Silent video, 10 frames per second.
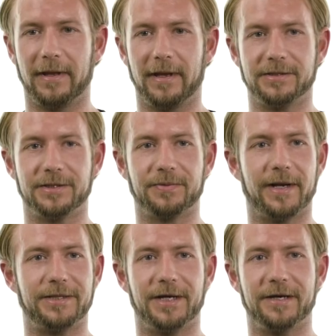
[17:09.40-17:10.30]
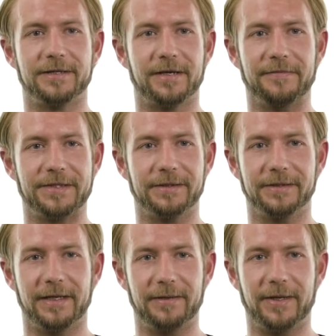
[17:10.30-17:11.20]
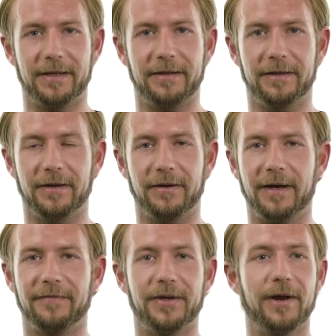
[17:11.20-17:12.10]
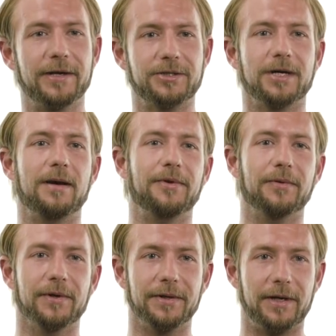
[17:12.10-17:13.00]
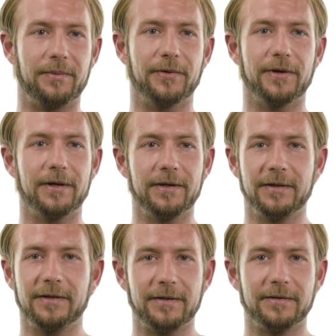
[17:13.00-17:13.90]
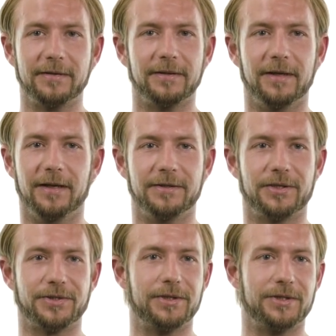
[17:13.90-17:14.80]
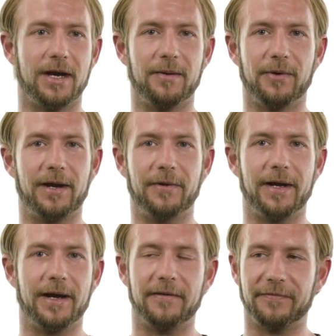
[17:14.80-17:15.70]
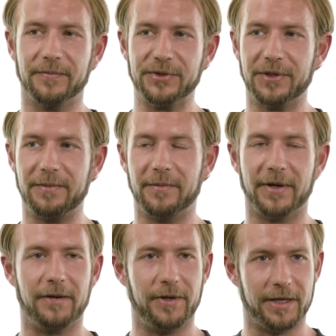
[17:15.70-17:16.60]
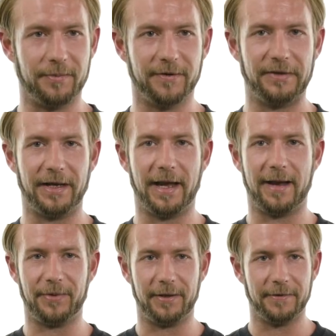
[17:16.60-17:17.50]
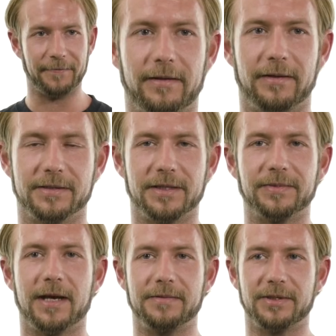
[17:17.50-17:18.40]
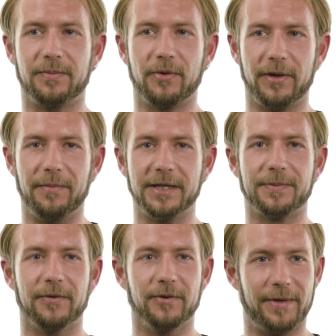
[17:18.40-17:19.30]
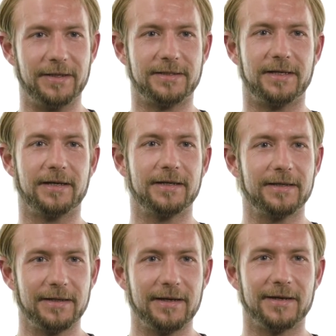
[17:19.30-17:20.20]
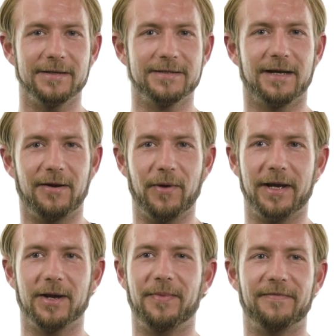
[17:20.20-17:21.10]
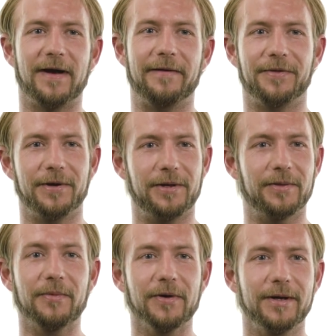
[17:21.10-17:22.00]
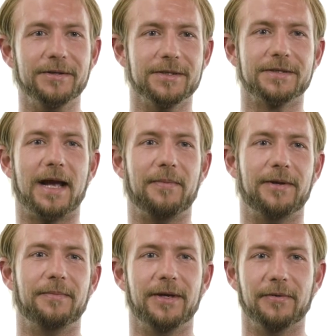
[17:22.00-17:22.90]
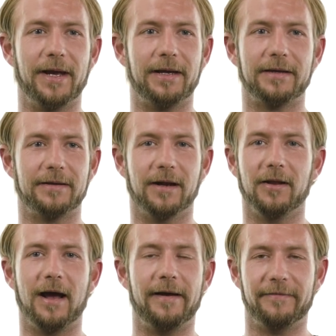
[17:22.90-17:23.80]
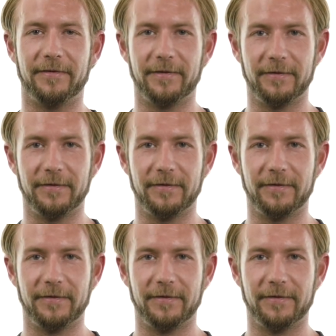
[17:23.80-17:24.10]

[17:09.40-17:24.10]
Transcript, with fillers: that's just what I cherish every single day, man. You know, I don't have the greatest job in the world anymore. Yeah, just a job right when I got from treatment, but I wake up every day happy. And uh, sometimes to the point it makes my roommate sick because I wake up at 5:30 in the morning just happy to be awake and alive,